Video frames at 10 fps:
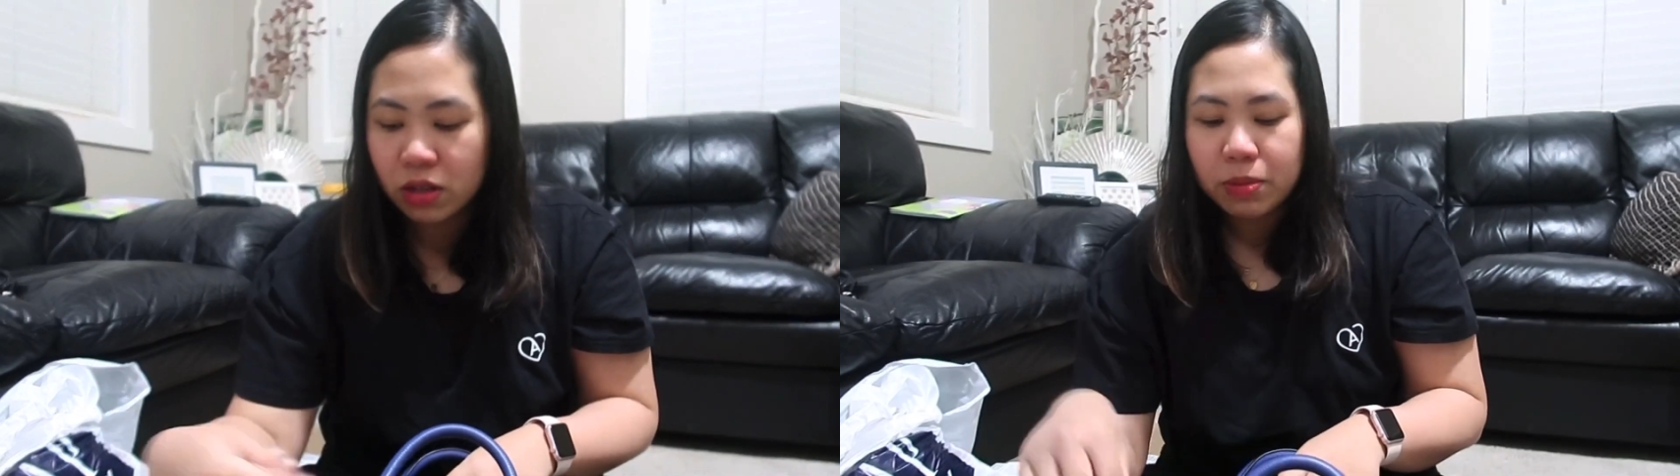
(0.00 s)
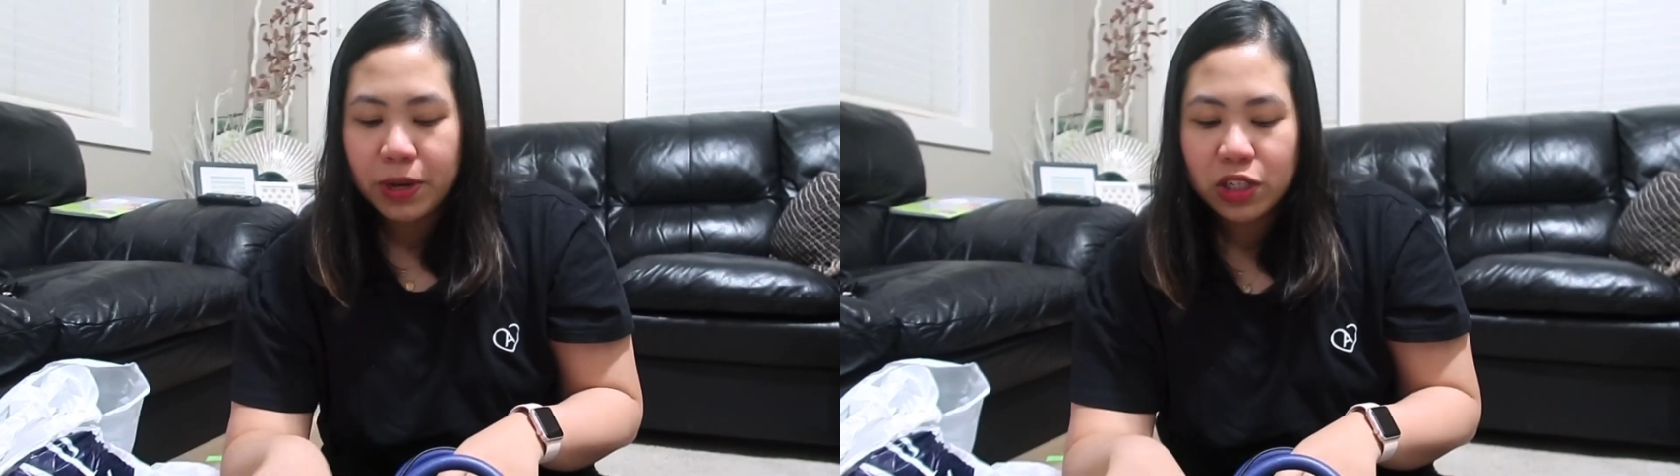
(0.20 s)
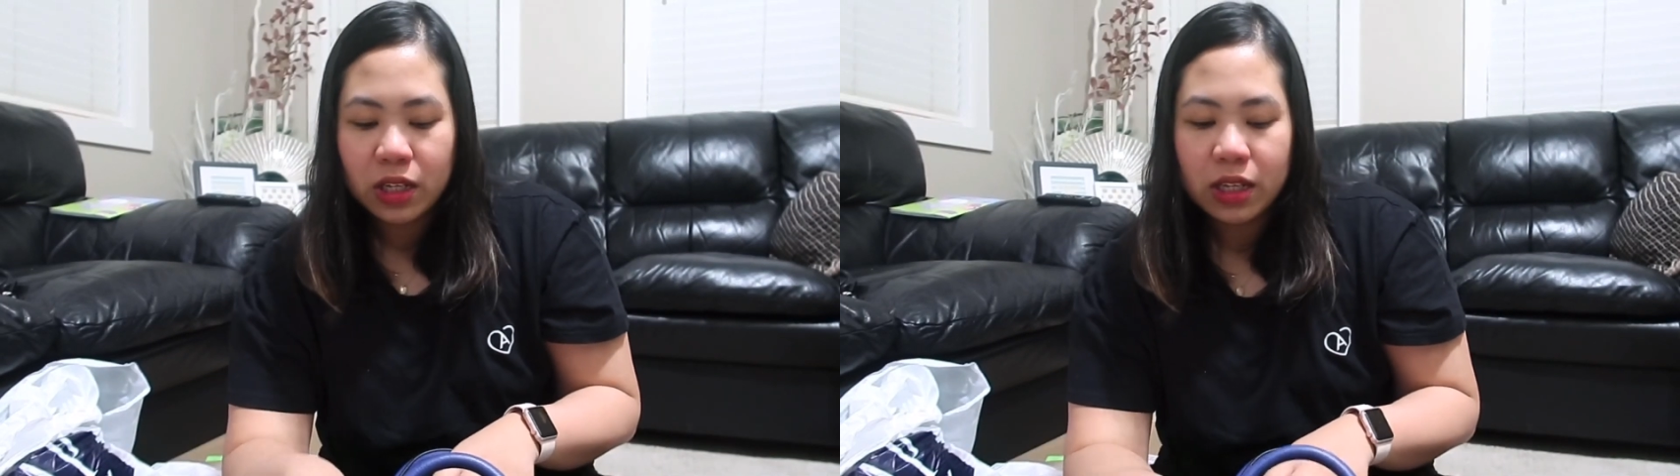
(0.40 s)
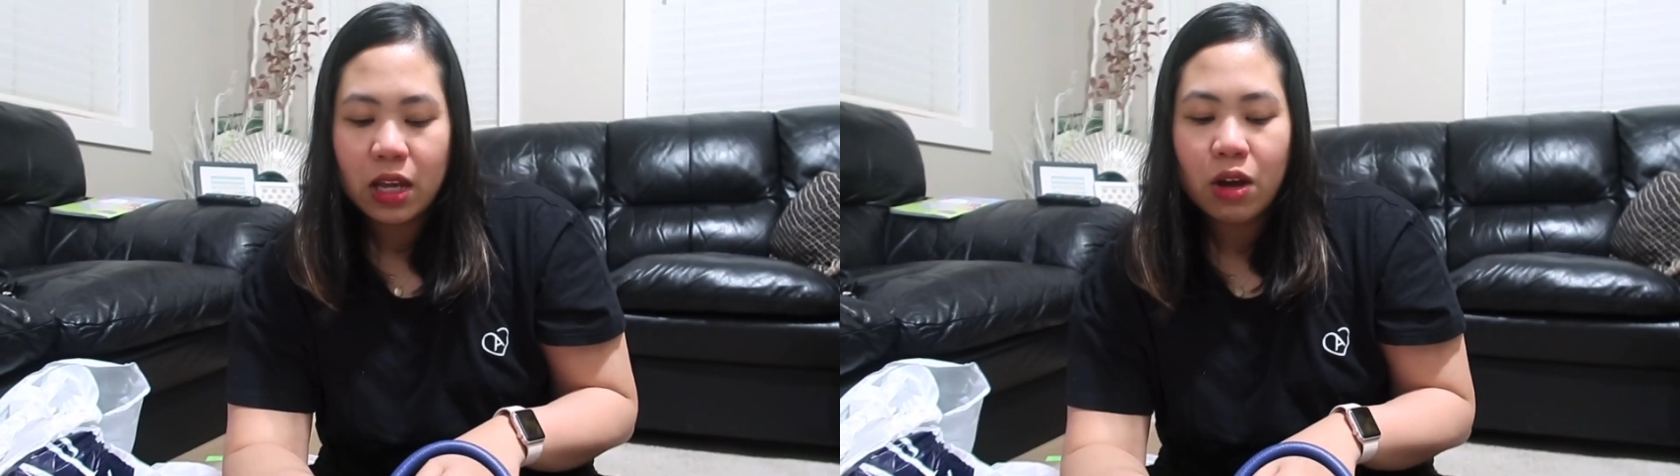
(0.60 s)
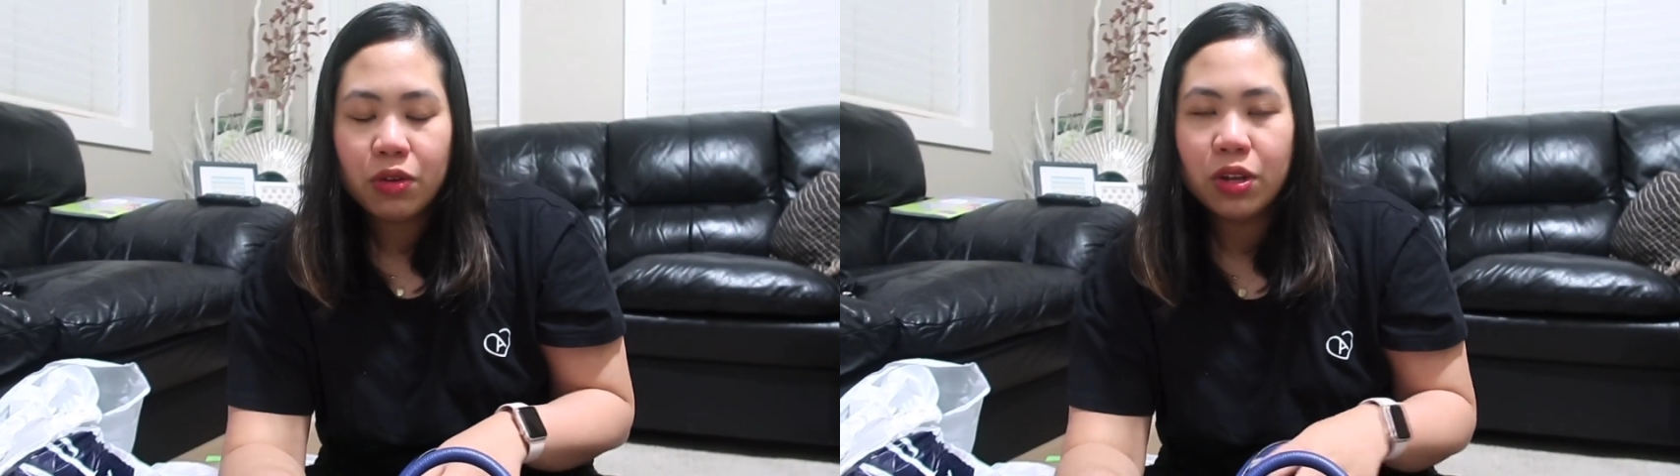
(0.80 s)
Especially
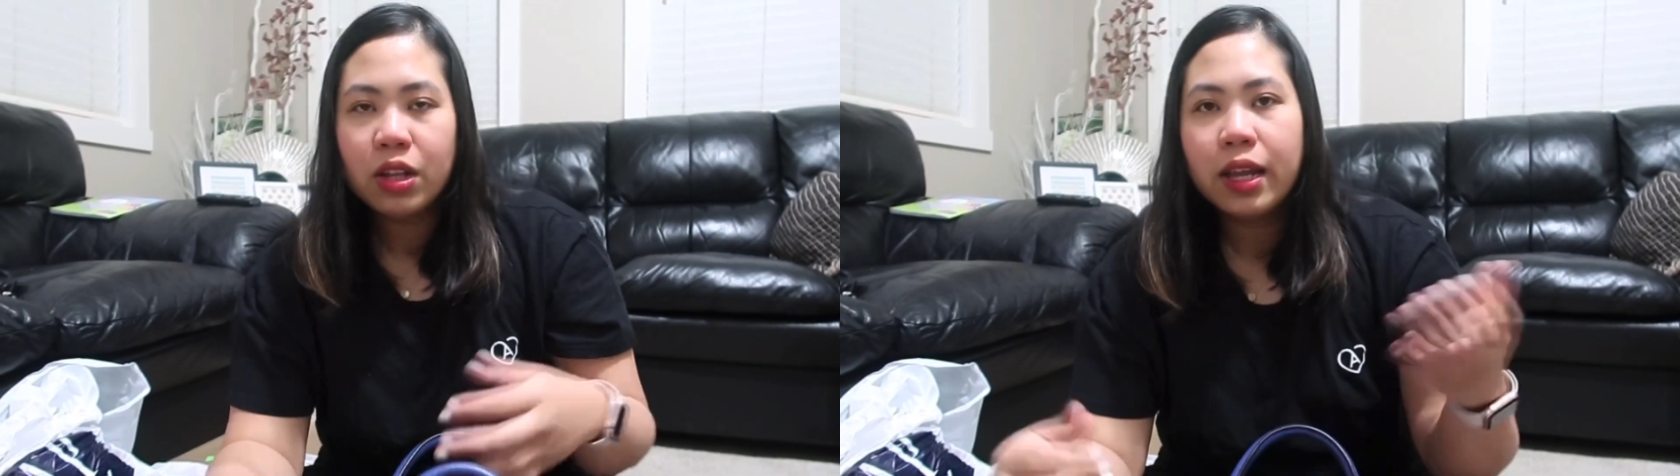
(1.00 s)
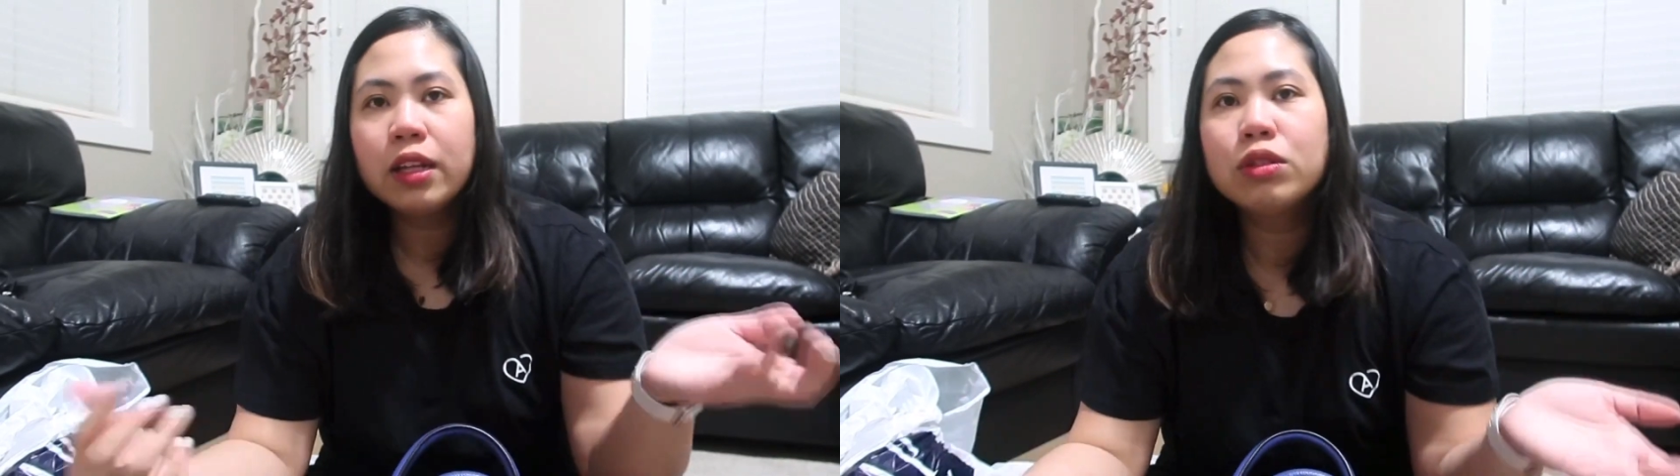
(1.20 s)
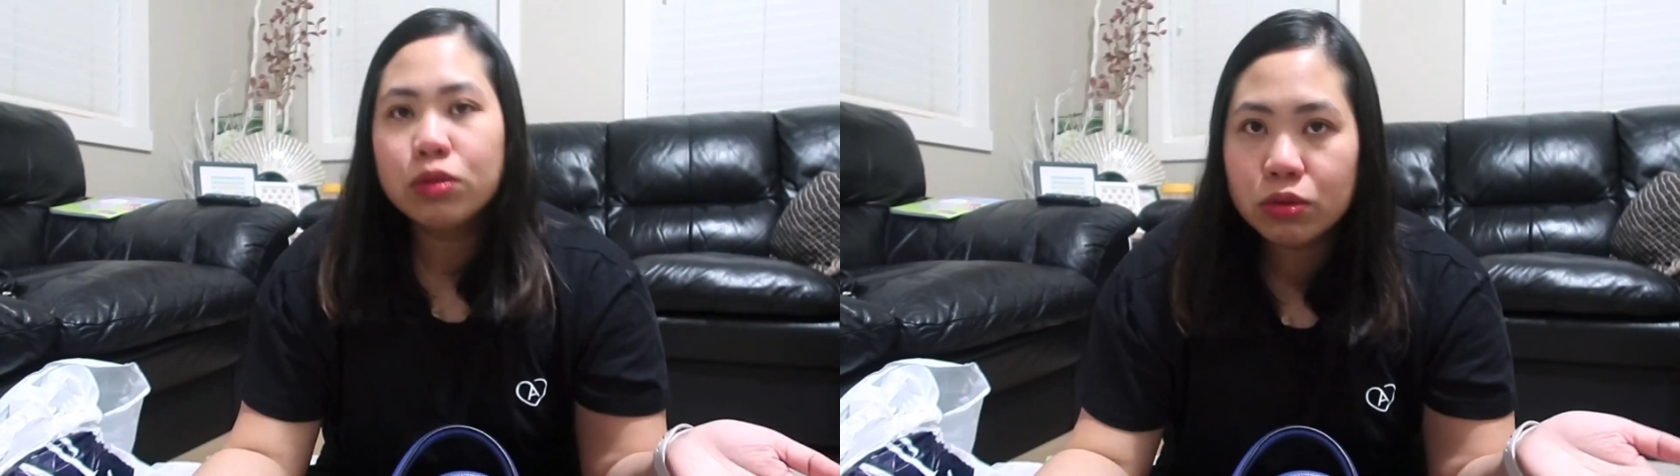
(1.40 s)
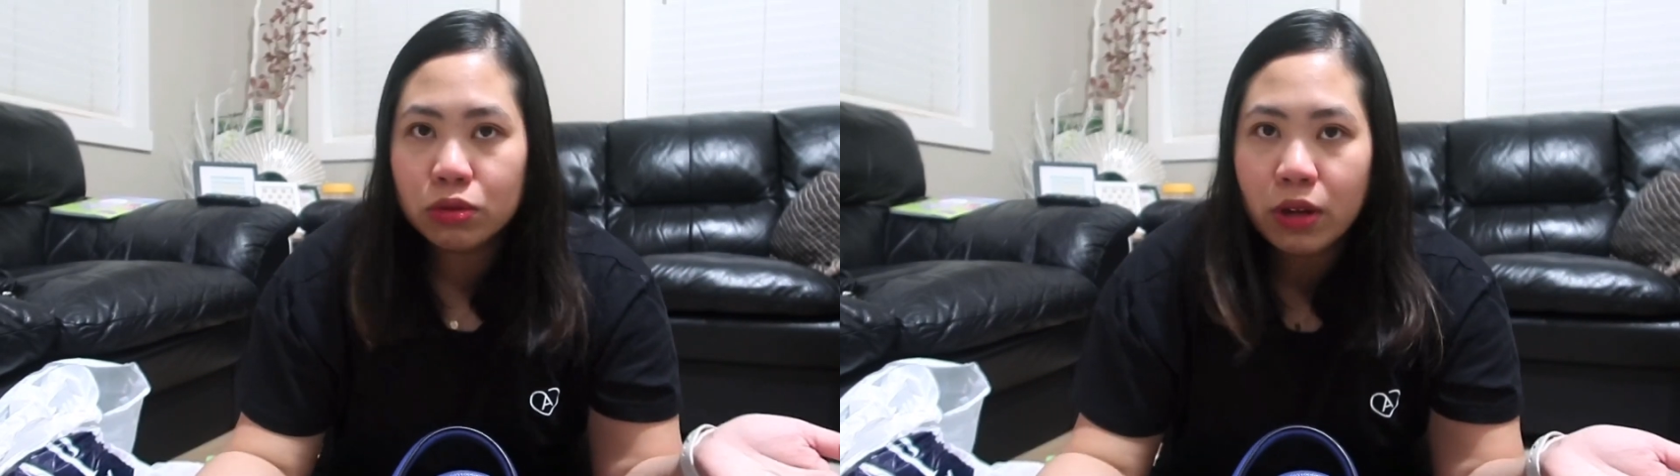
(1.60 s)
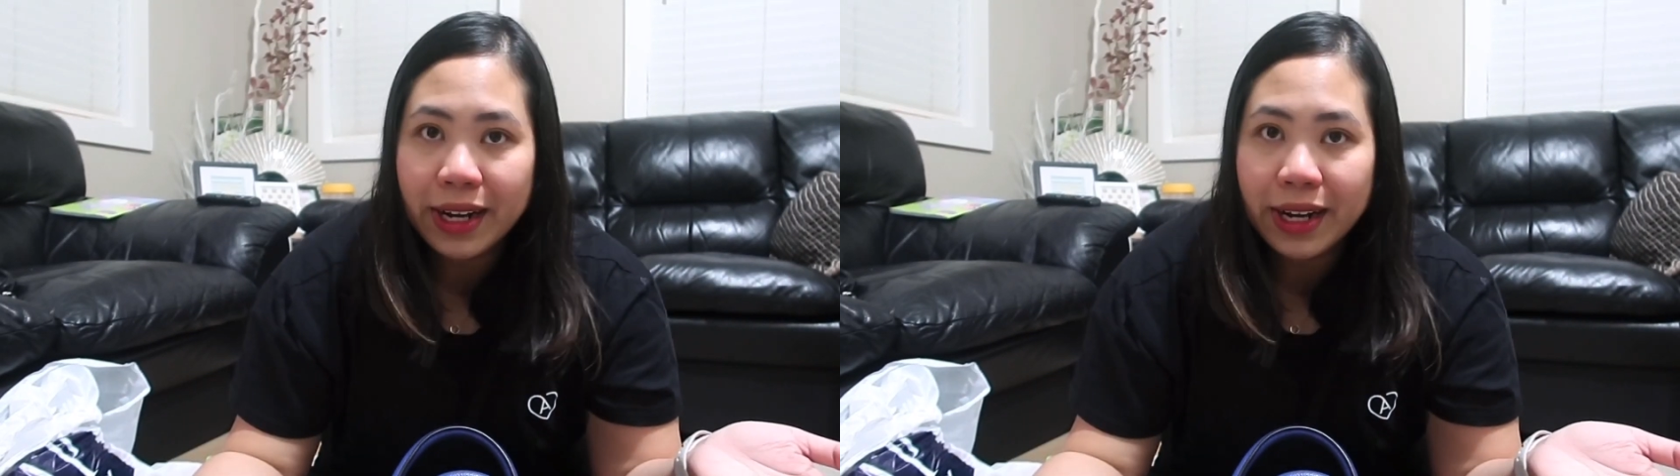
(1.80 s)
now, you need like to,